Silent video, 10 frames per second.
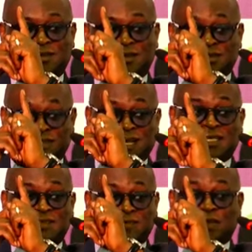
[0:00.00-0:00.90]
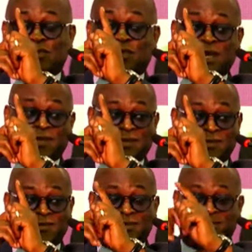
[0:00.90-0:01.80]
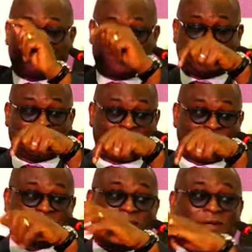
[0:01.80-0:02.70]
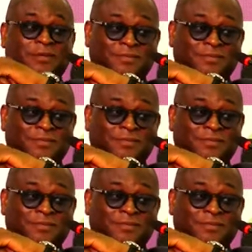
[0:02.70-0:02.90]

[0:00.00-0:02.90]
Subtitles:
on gas from where? Nigeria.